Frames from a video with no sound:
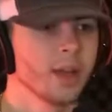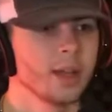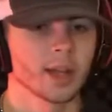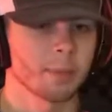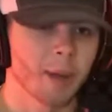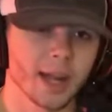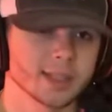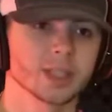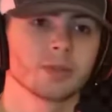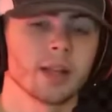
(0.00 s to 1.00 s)
That
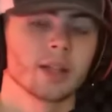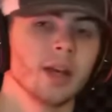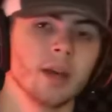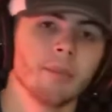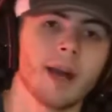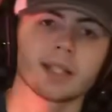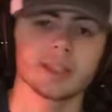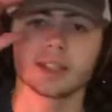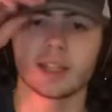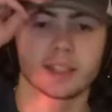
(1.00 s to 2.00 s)
boxing's rigged.
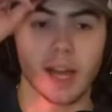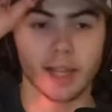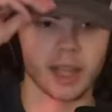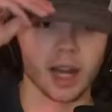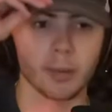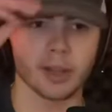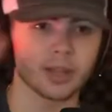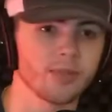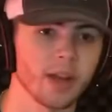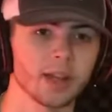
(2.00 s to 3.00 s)
Boxing does not care about the
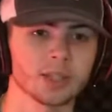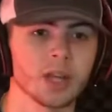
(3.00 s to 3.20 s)
fighters.